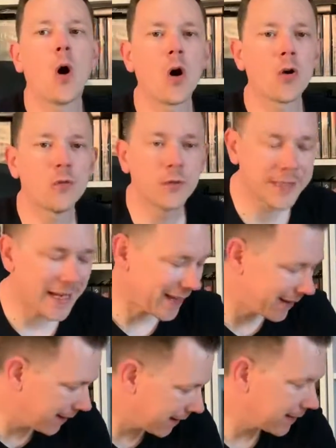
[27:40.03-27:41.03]
aisles
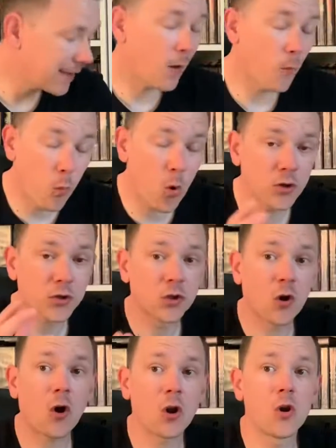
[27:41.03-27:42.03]
in, there was
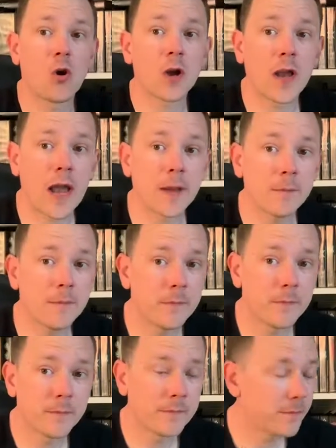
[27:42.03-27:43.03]
not a lot
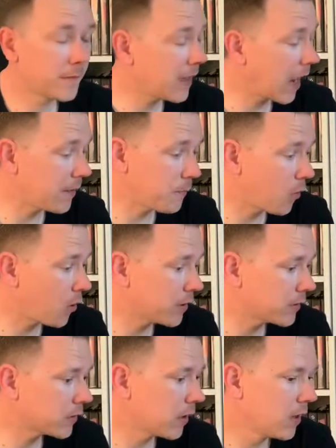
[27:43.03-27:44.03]

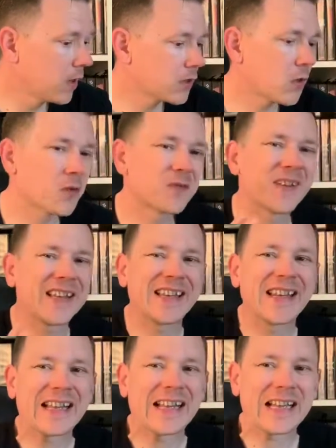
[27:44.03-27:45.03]
game-wise. So I was
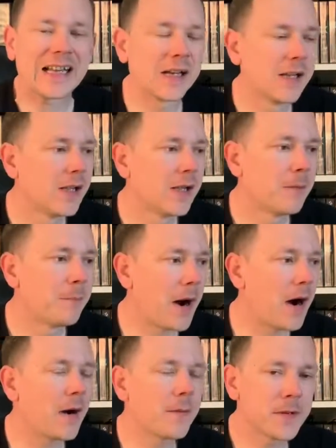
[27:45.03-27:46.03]
thinking,
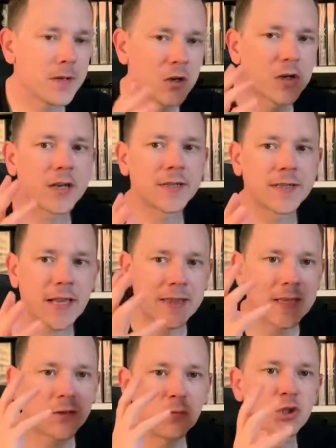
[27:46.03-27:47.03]
But like I said,
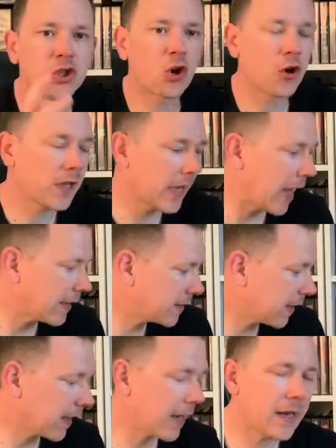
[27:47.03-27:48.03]
this was
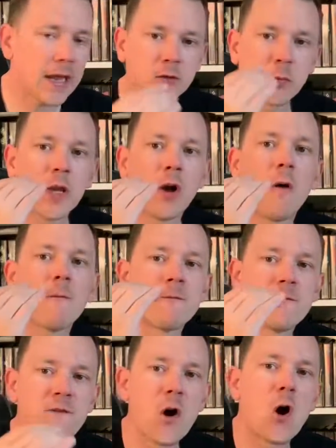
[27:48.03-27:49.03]
gigantic, and as we got
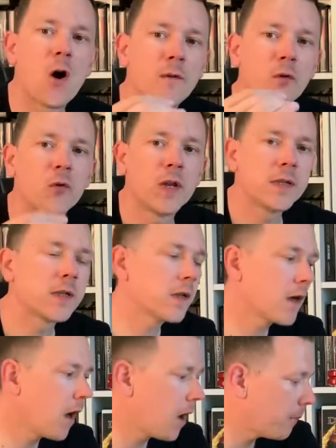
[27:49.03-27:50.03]
further into the
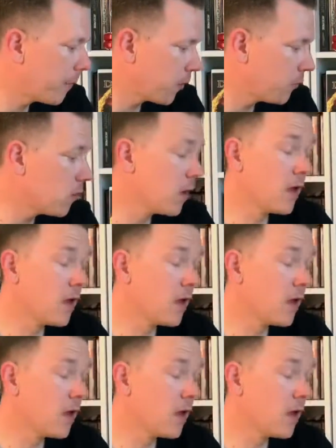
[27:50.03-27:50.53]
car boot,